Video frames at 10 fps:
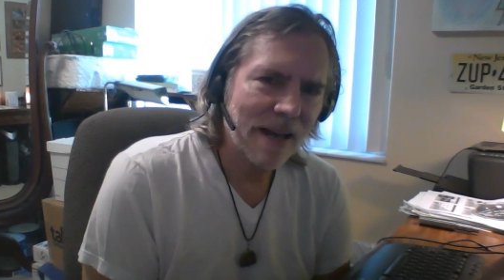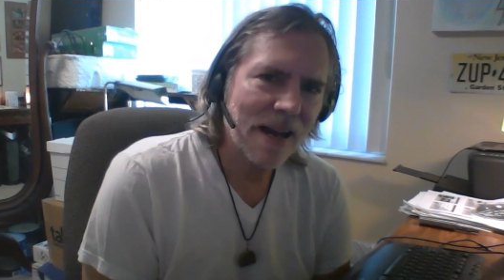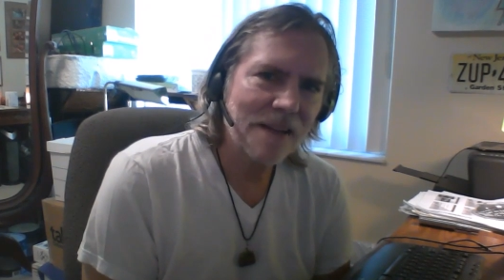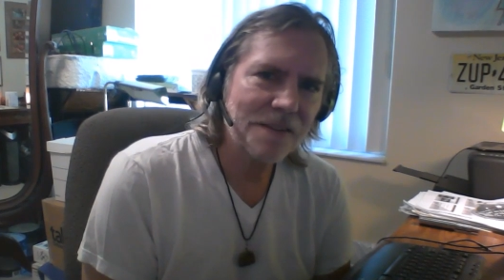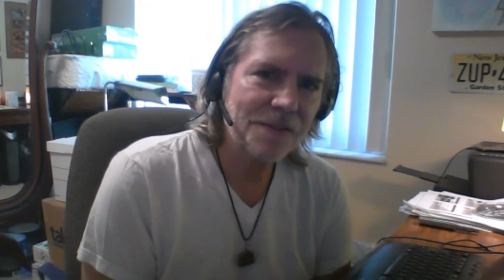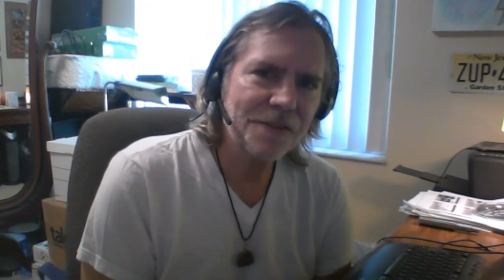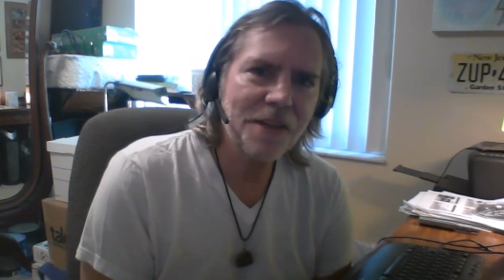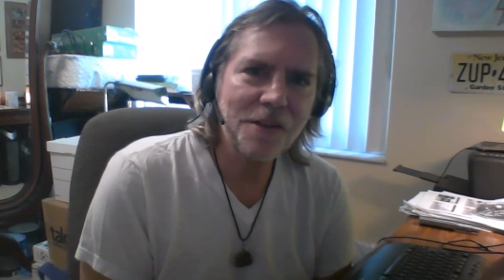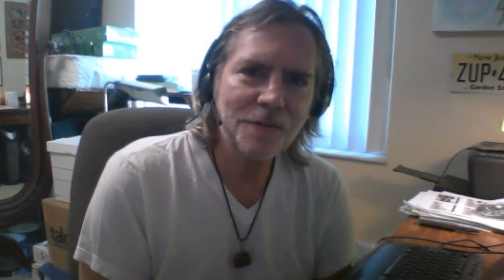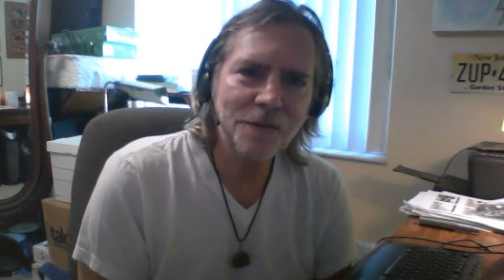Hi, this is
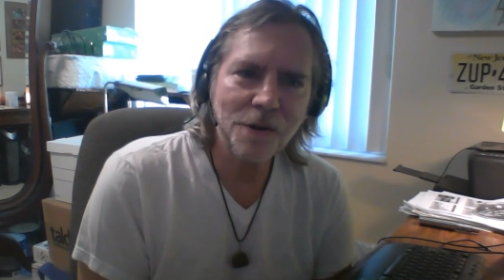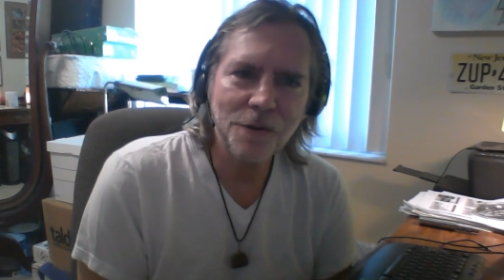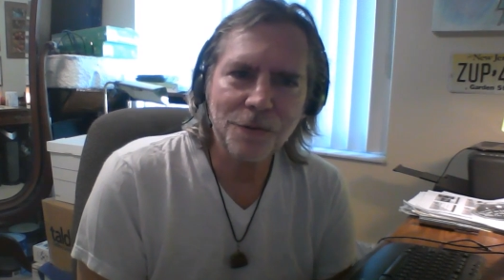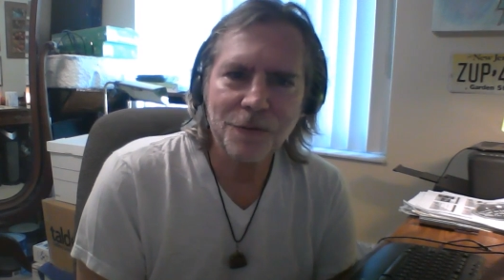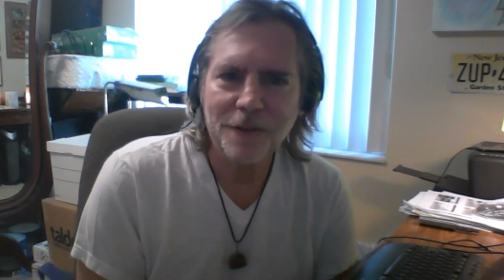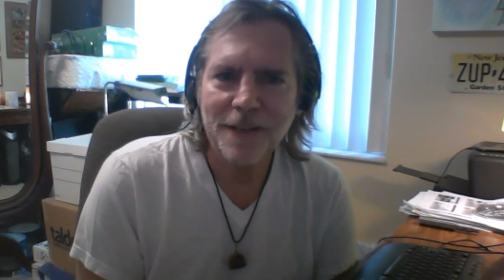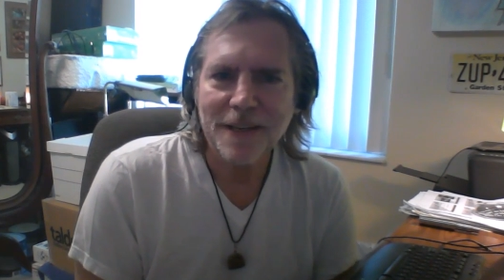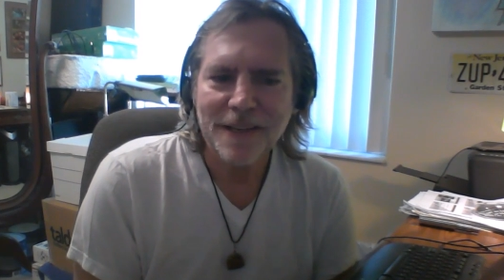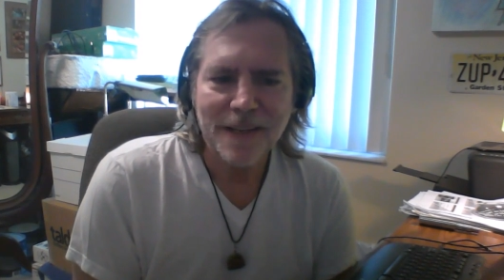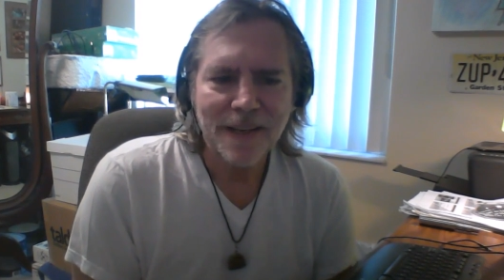Keith Croes.
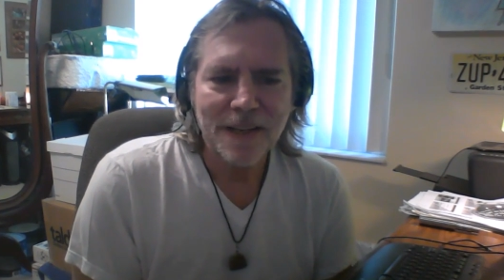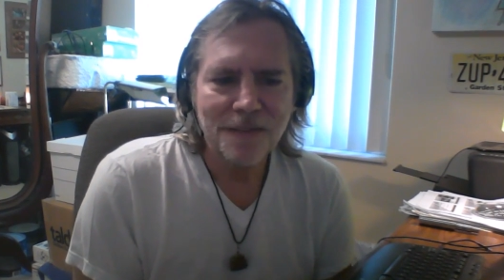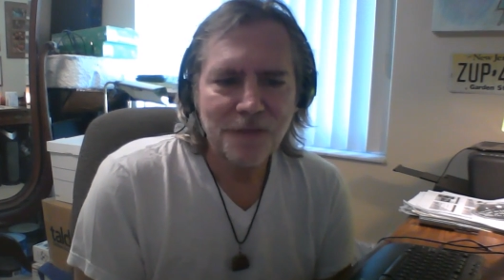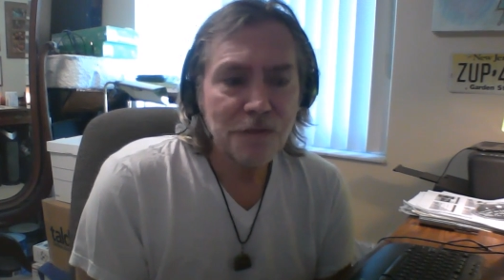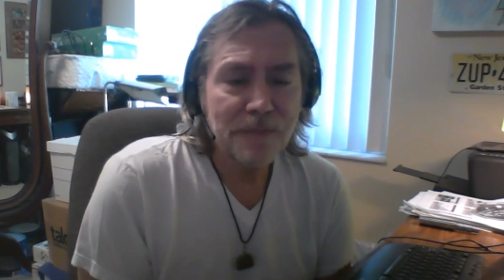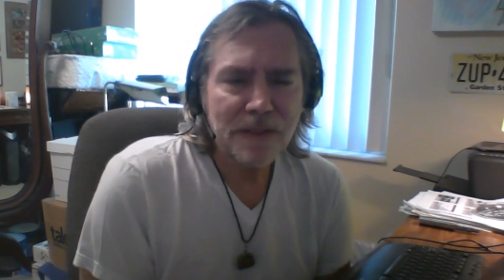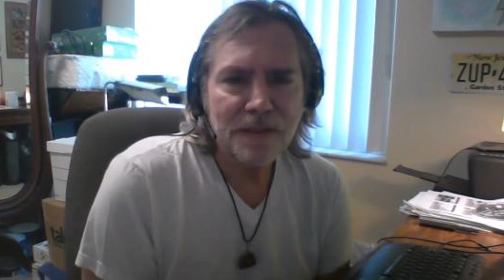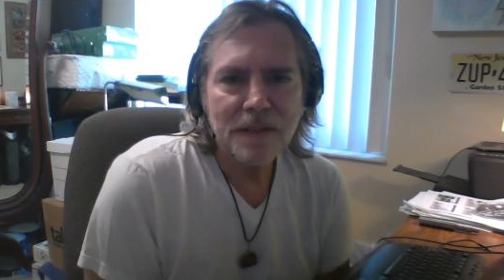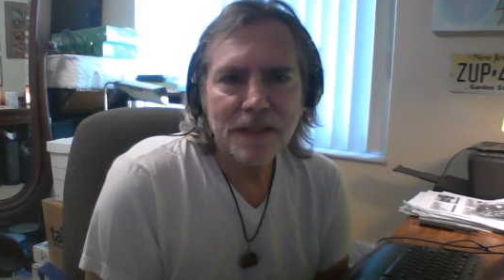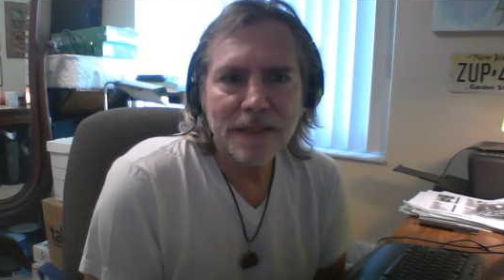If you've
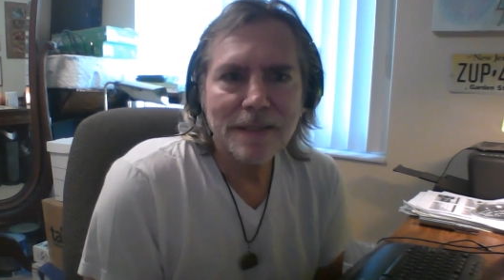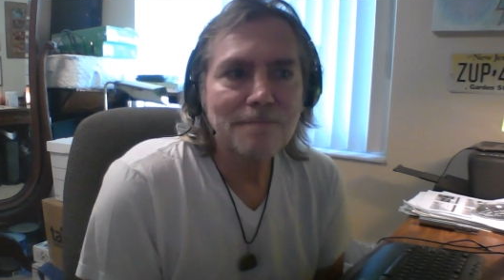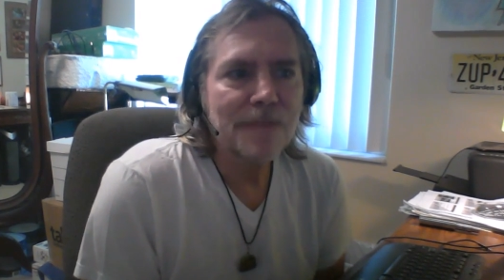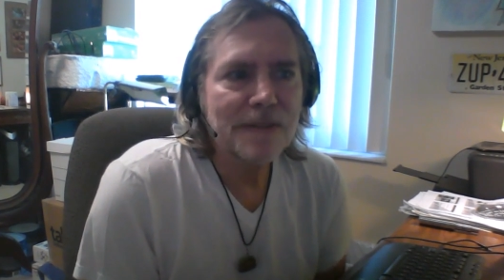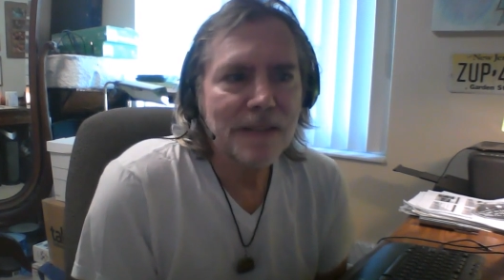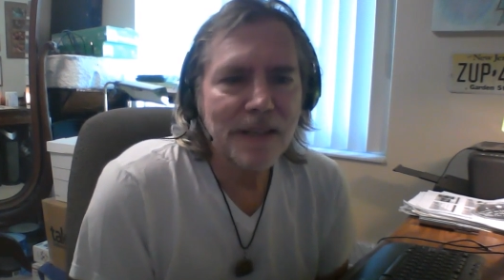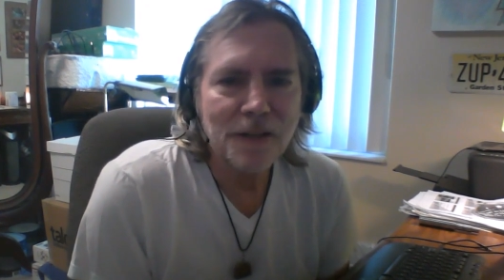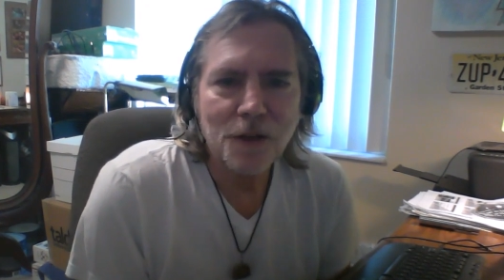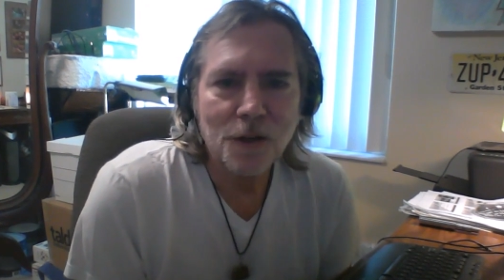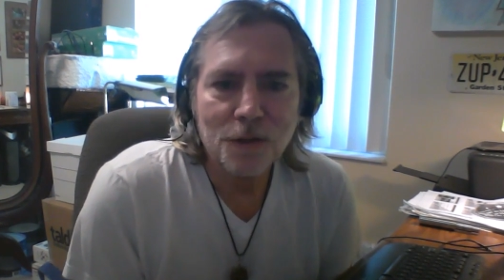been
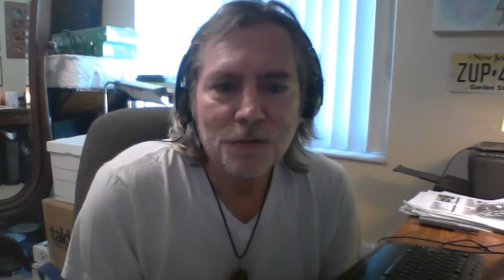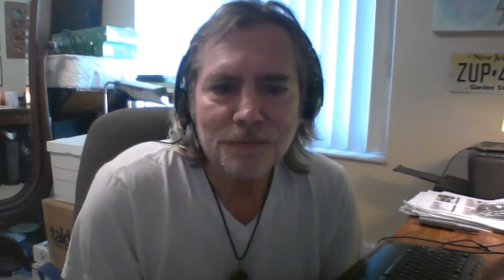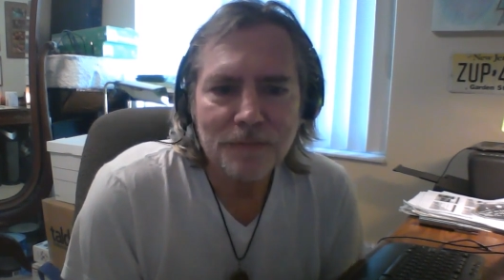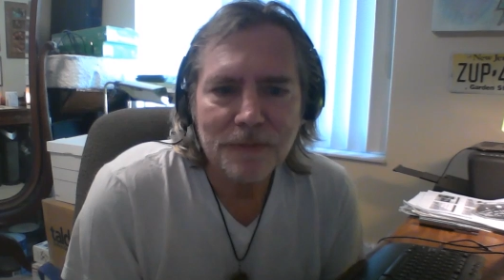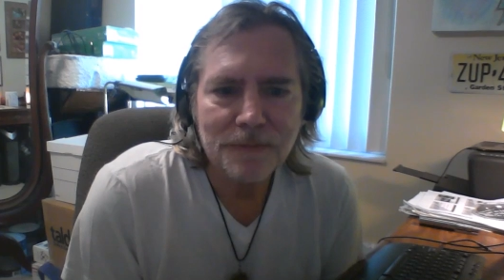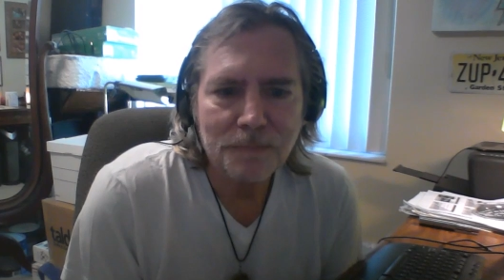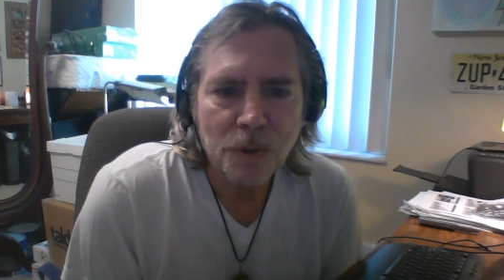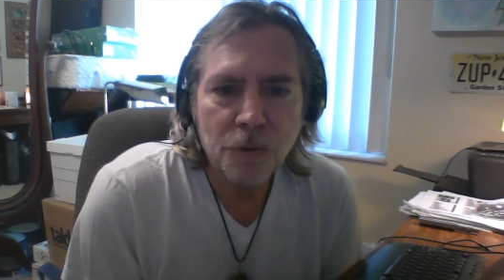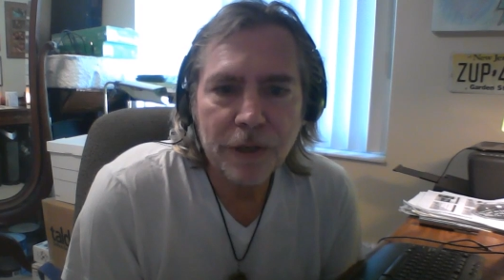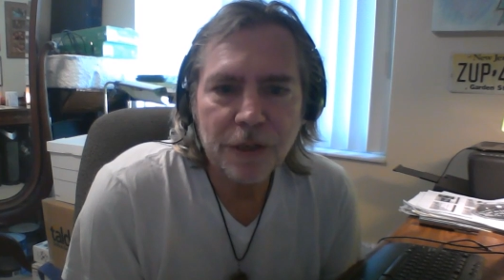at all
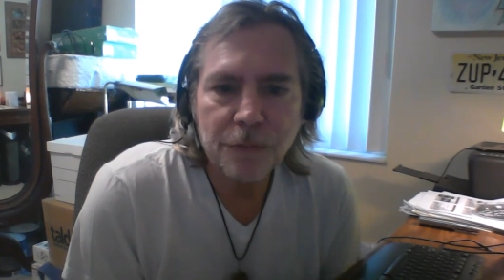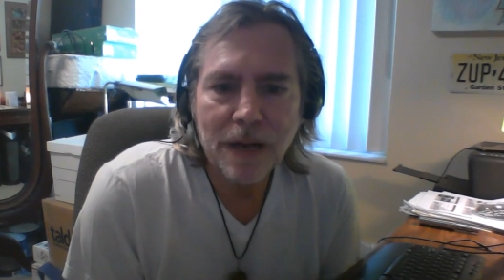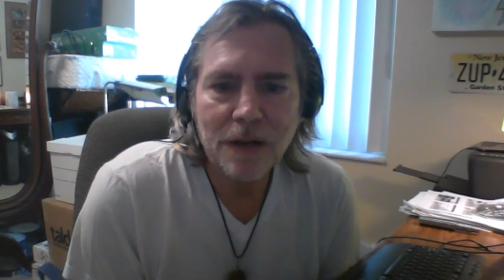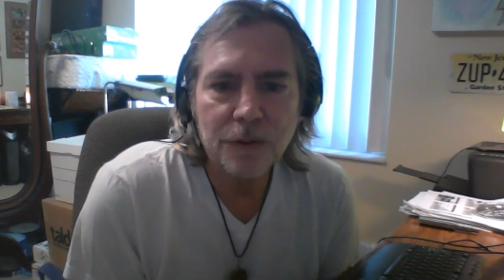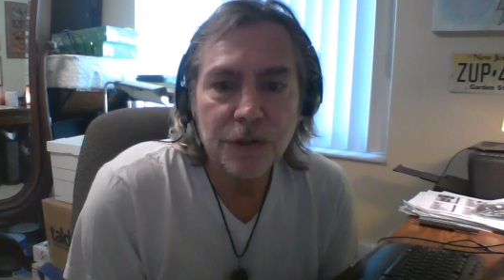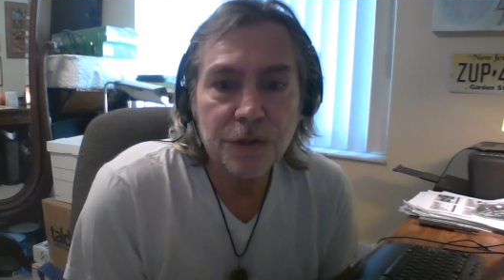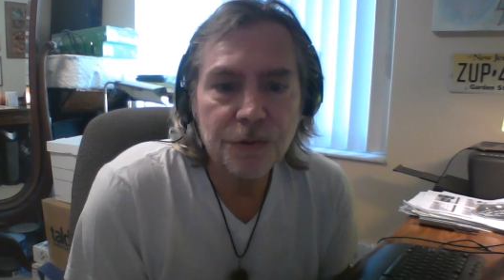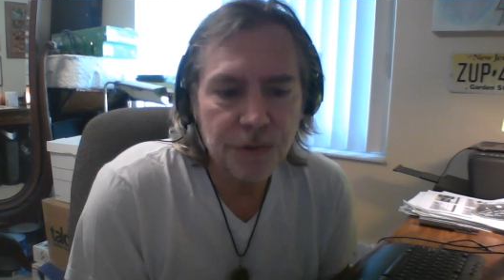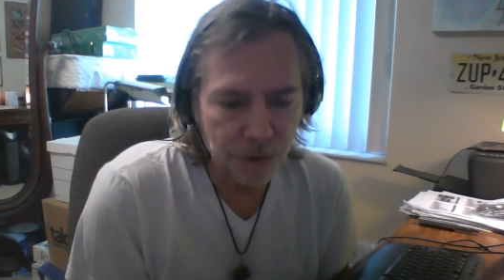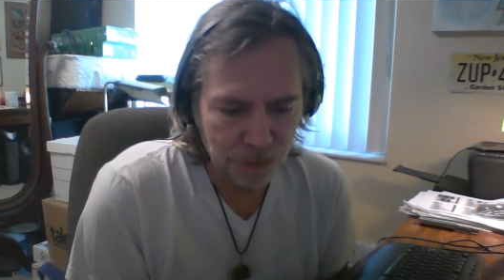poking around
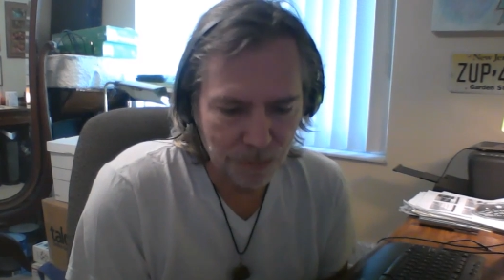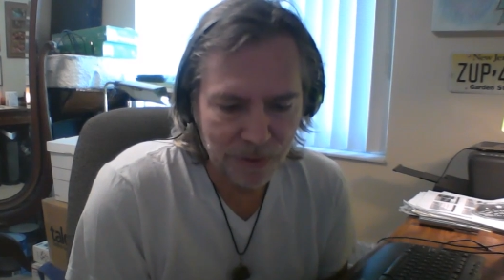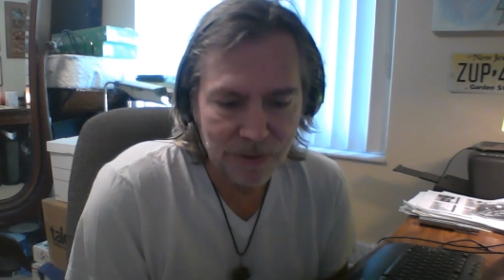YouTube